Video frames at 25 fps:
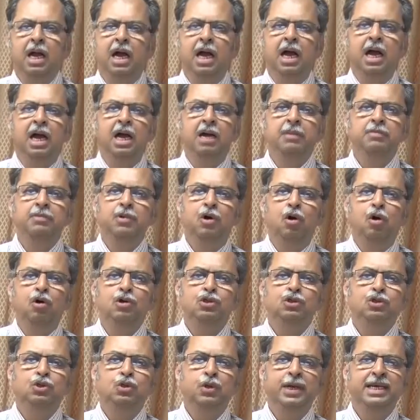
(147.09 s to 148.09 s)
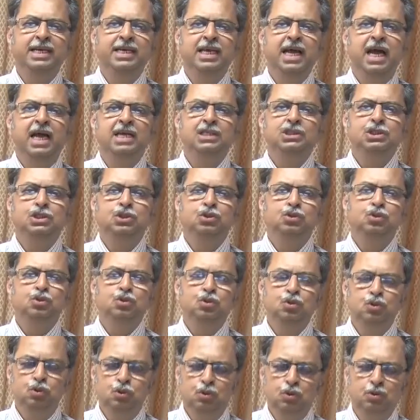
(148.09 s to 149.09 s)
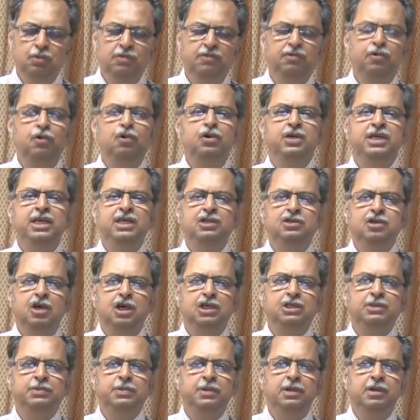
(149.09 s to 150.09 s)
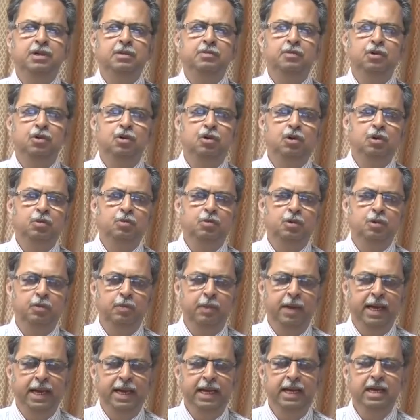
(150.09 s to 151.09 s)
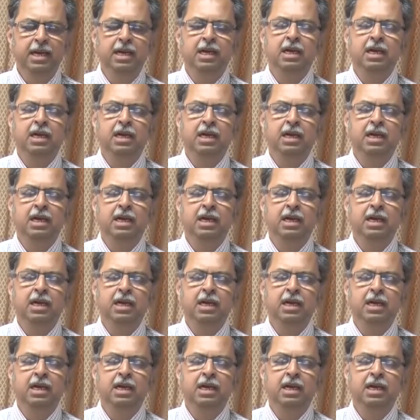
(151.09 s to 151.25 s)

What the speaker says: I am also attached to Fortis Hospital, Mulund, Mumbai,